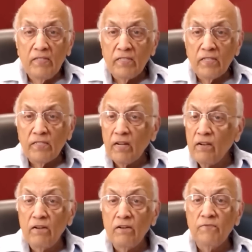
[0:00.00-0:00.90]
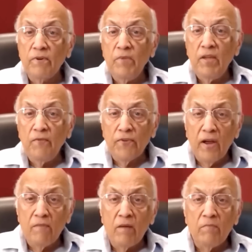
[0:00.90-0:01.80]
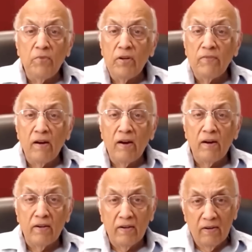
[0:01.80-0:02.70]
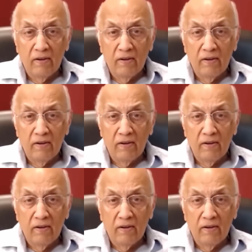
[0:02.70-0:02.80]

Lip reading: Jesus said, learn from me, for I am humble of heart.